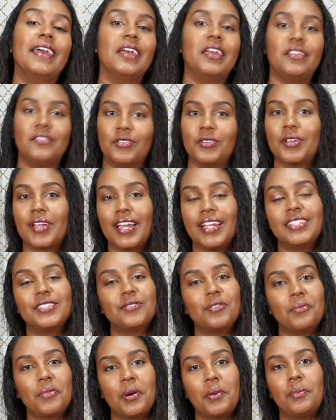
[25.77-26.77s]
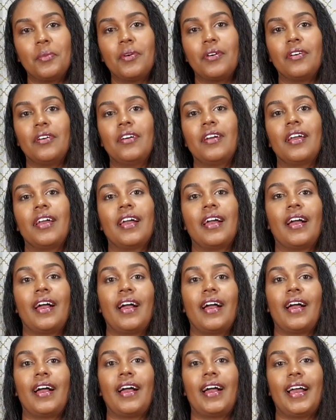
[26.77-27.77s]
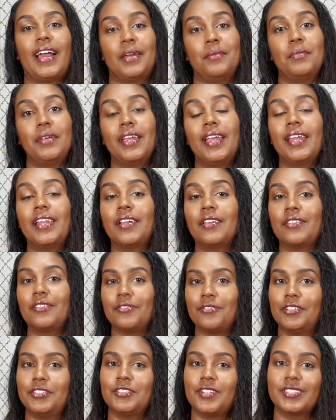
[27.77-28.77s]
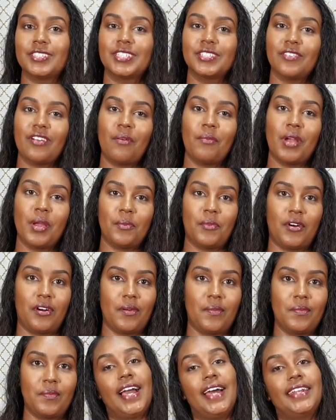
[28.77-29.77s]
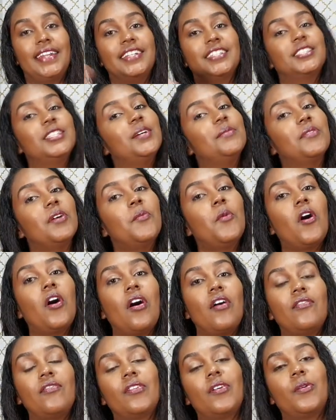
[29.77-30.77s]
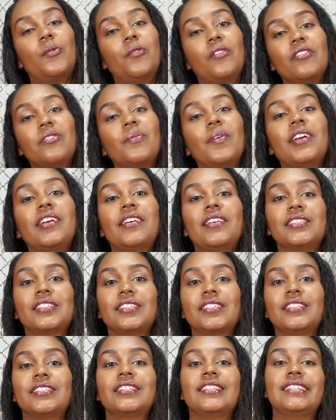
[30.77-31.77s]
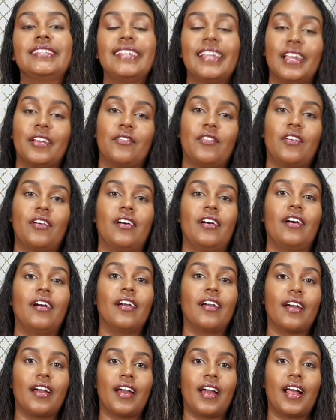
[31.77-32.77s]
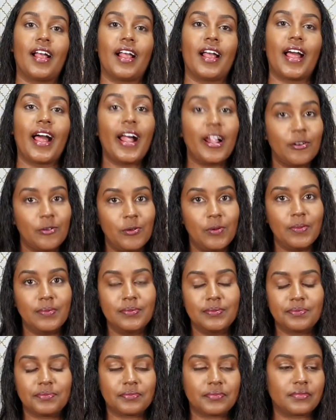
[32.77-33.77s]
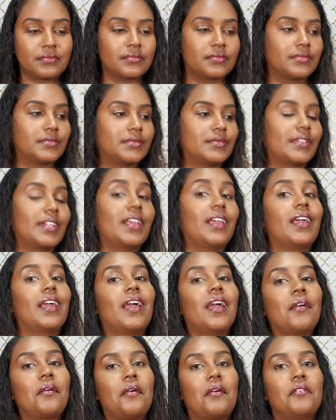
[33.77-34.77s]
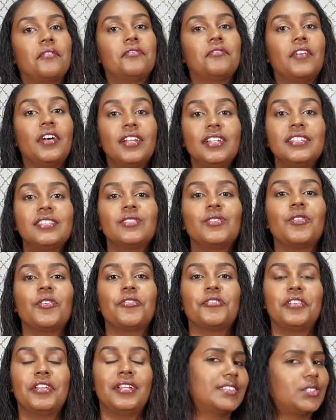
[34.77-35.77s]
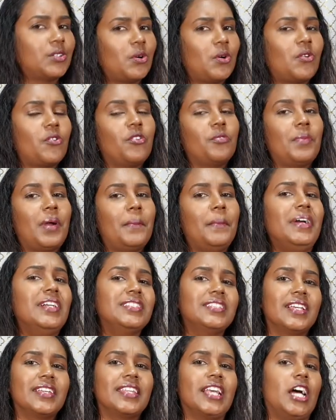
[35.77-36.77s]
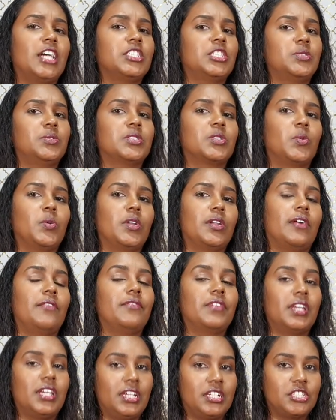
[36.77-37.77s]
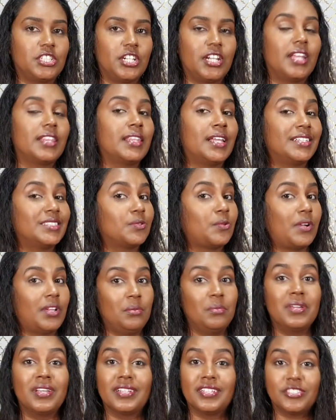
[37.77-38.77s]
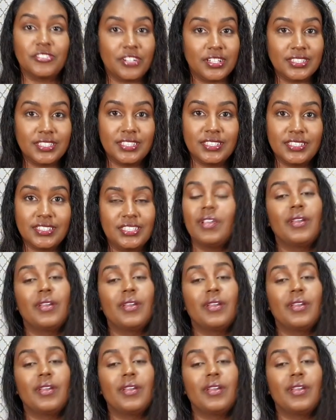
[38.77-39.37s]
If you guys remember, I made 3 dresses for my mom and I shipped them off with my cousin to take for her at home. Funny story. So remember I said that she was going on vacation and that's why I made the dresses?